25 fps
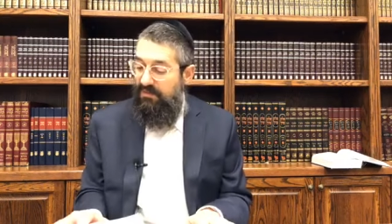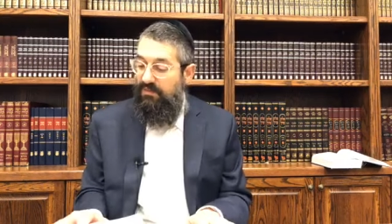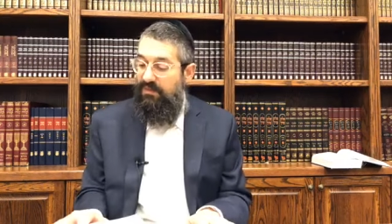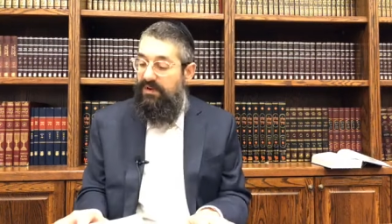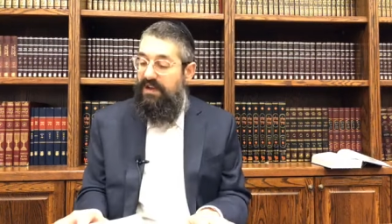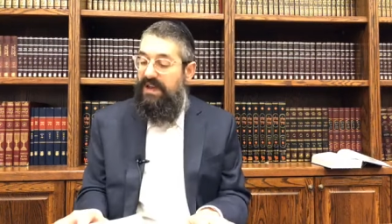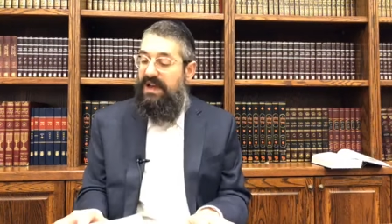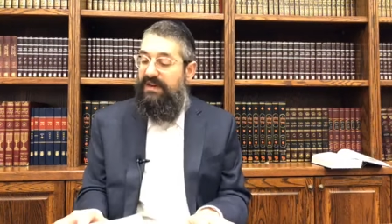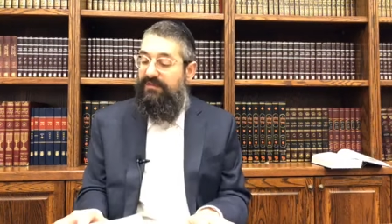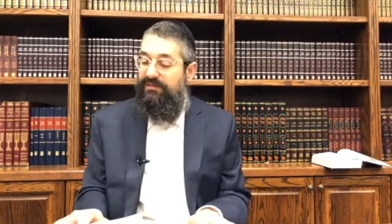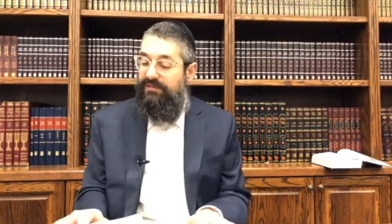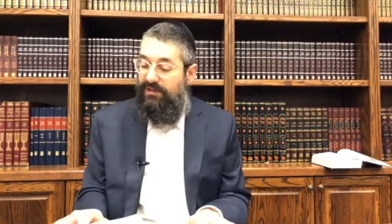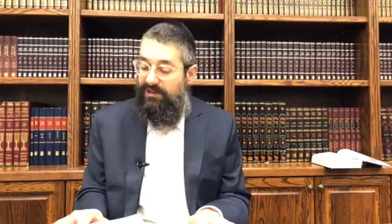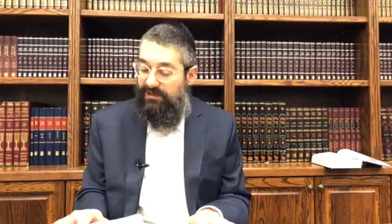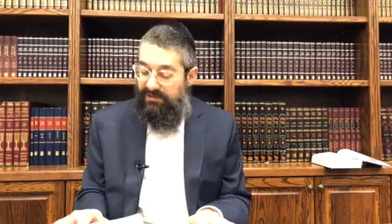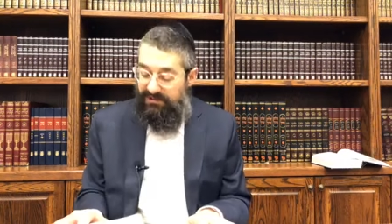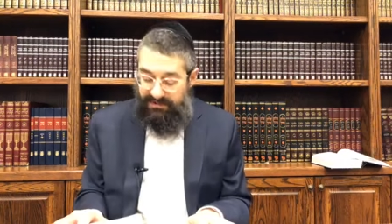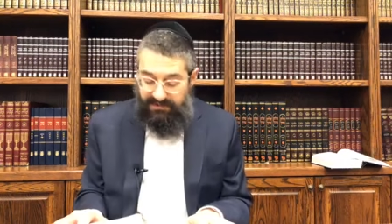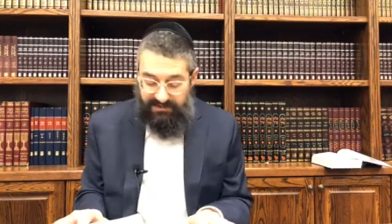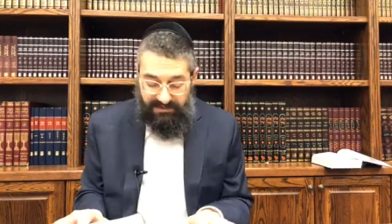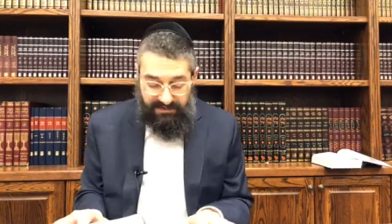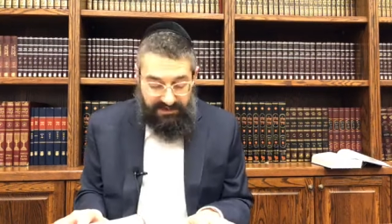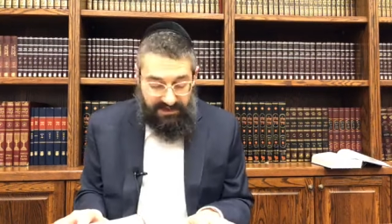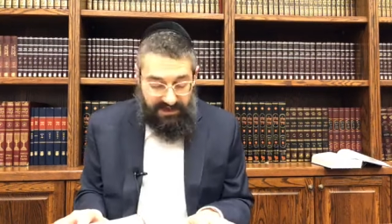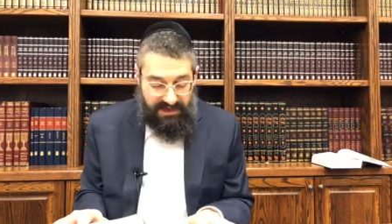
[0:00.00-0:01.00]
We have
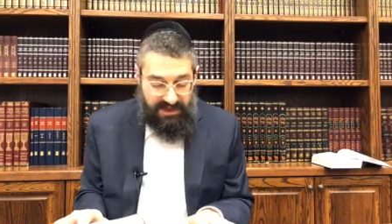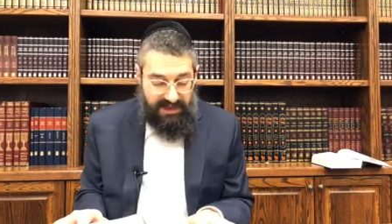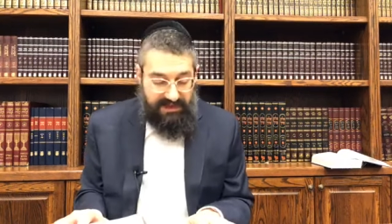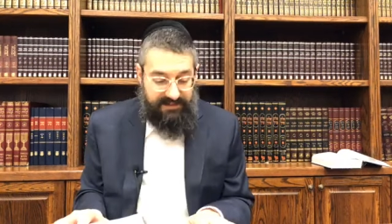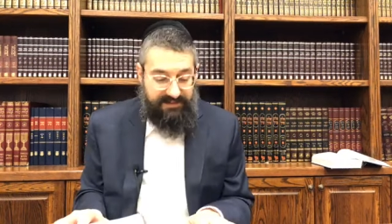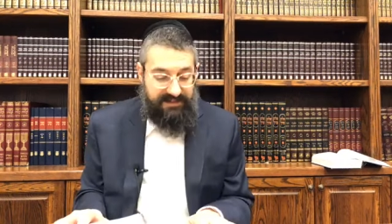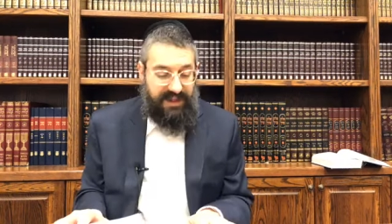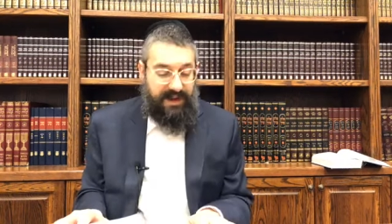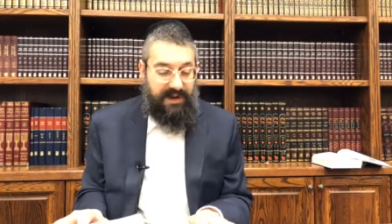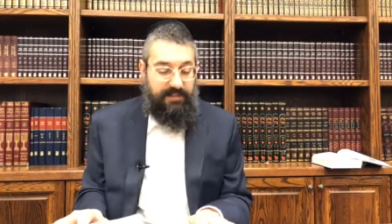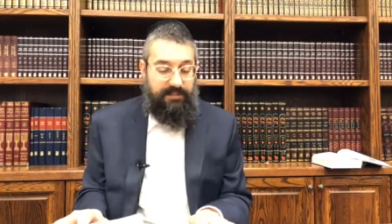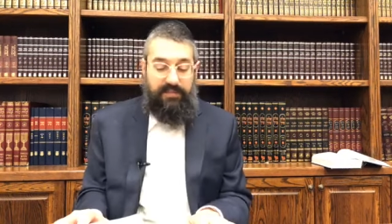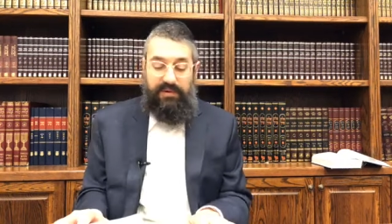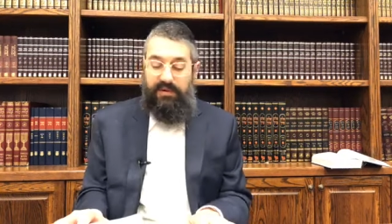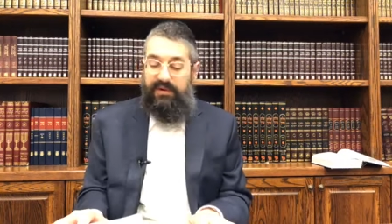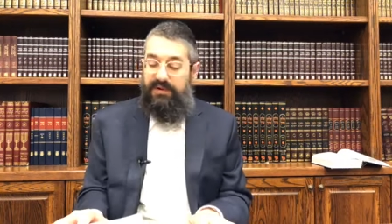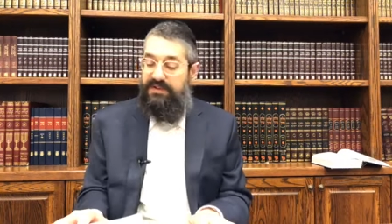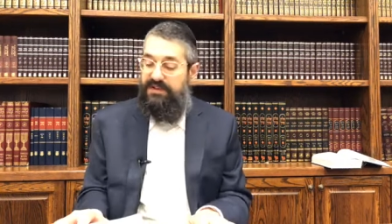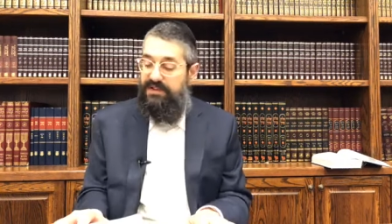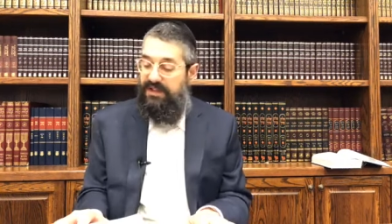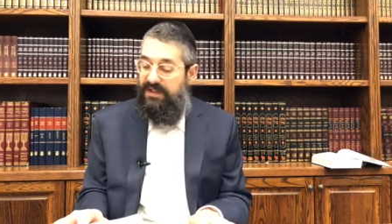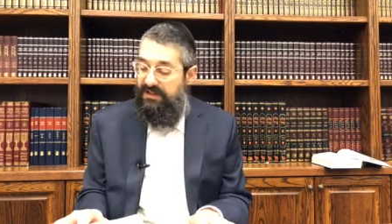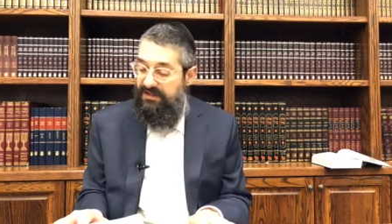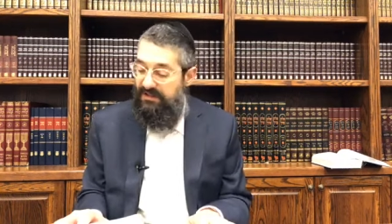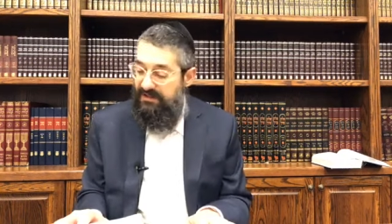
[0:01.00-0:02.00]
learned that a
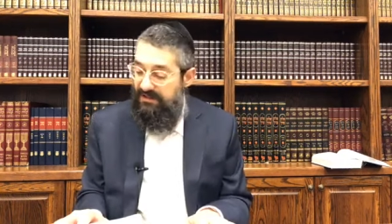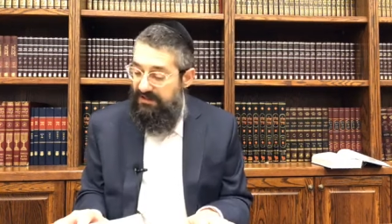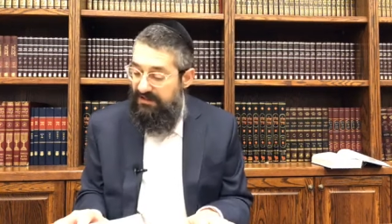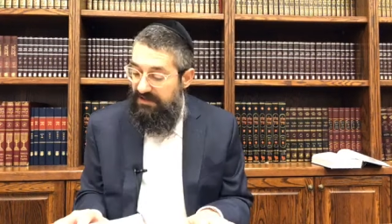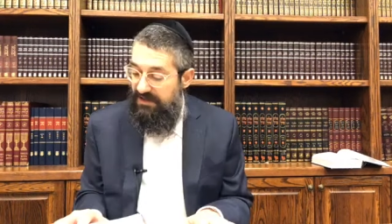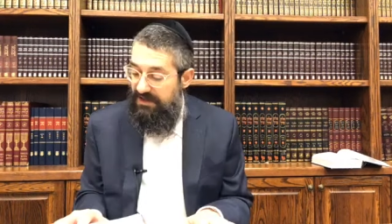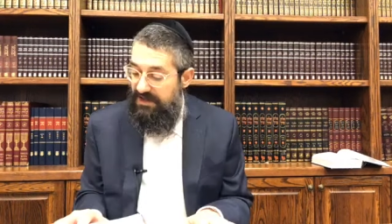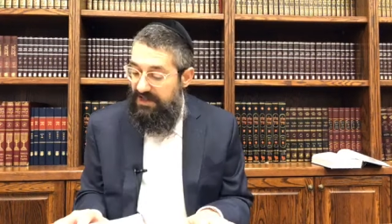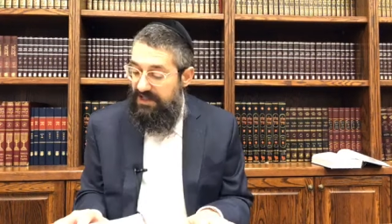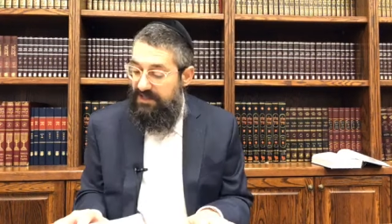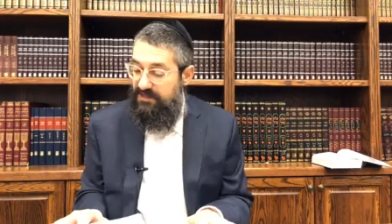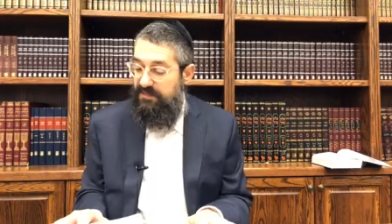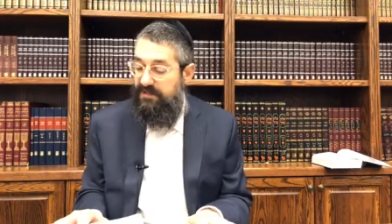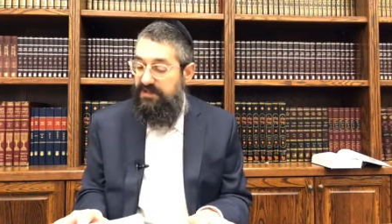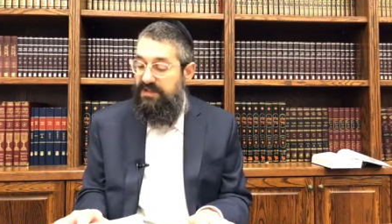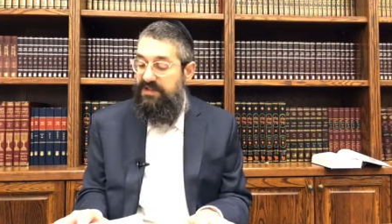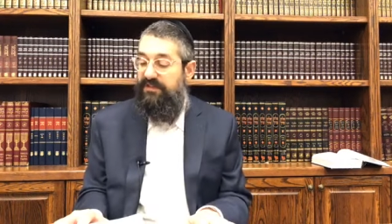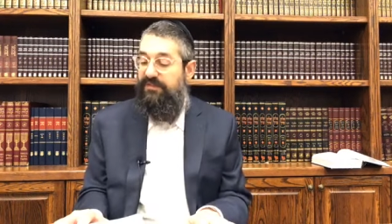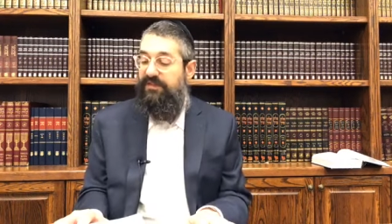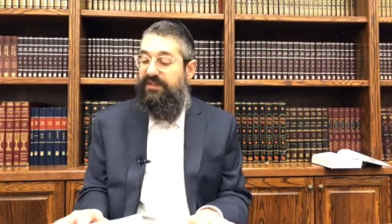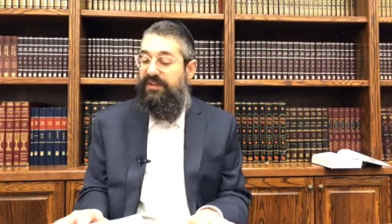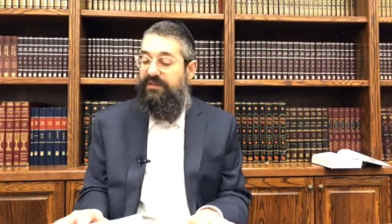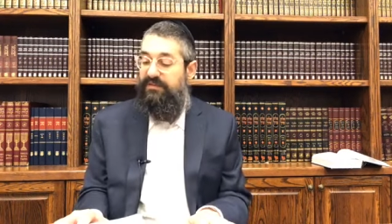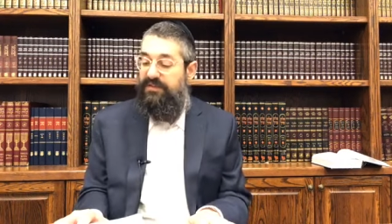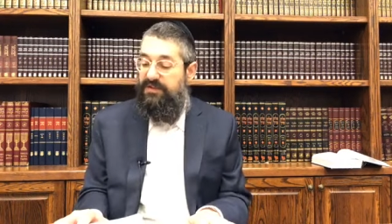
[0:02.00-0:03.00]
person, and
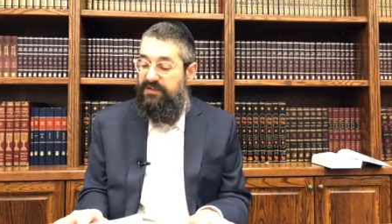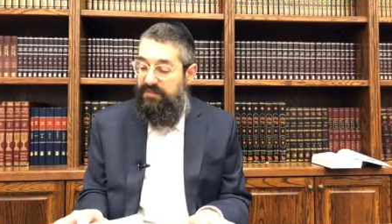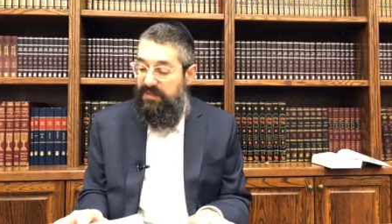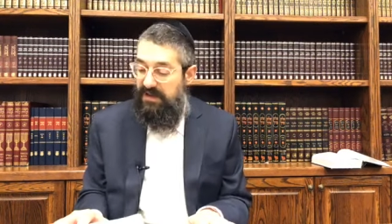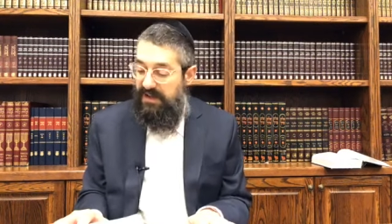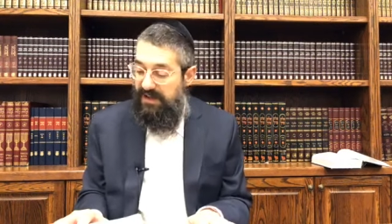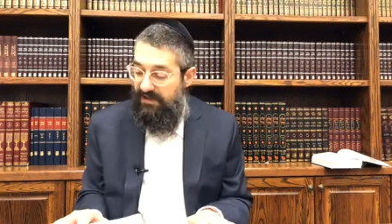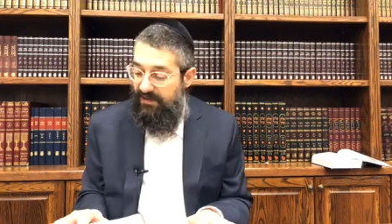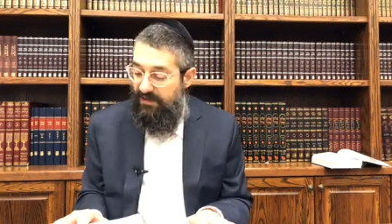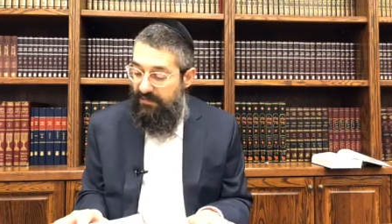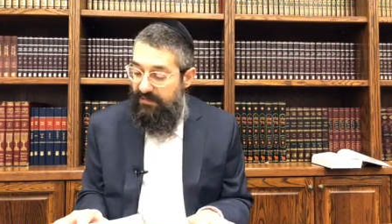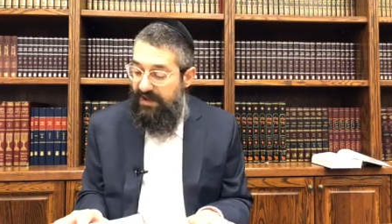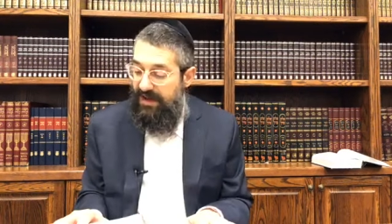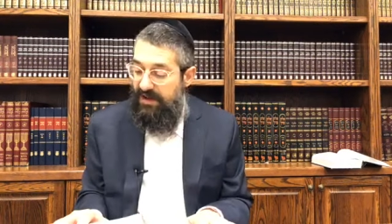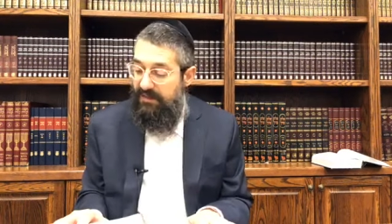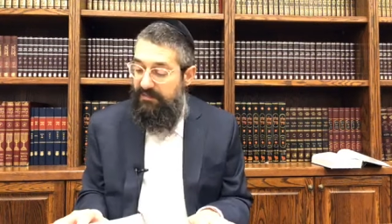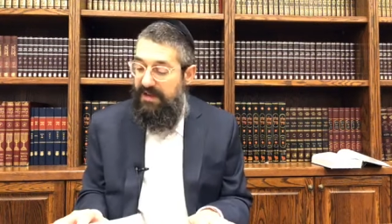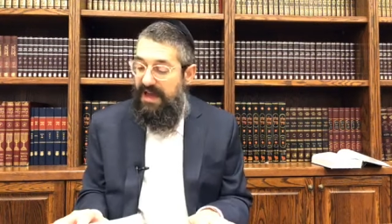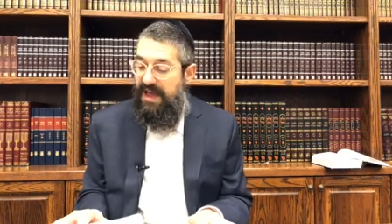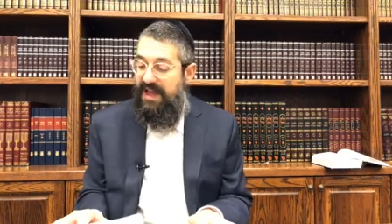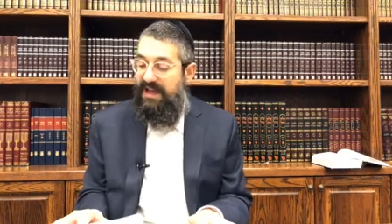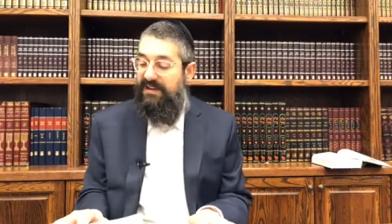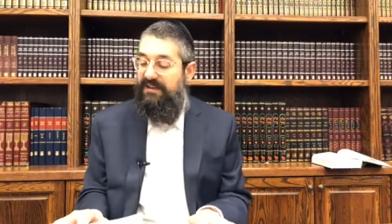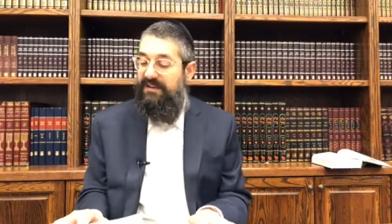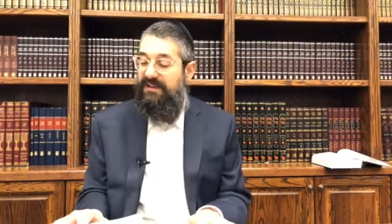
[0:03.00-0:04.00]
specifically we speak here about a
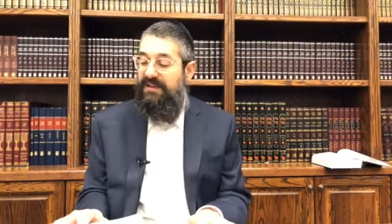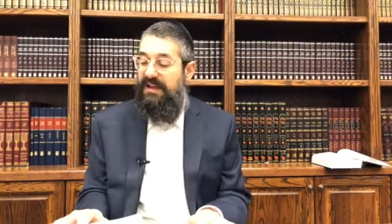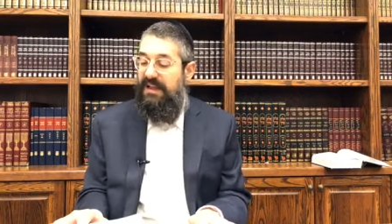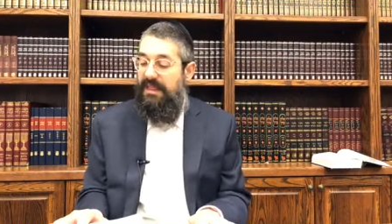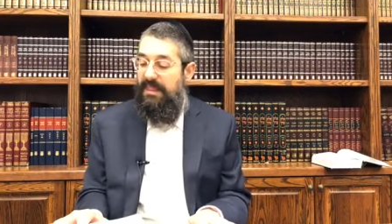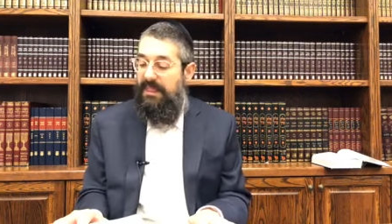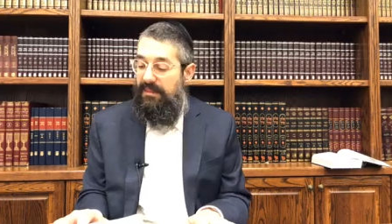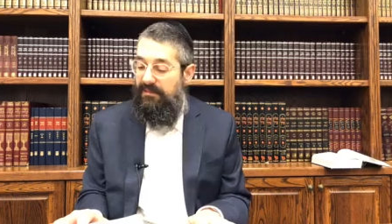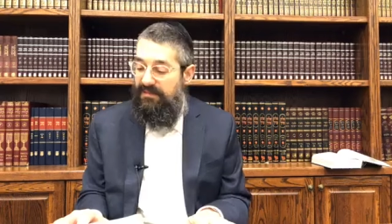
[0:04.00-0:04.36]
man,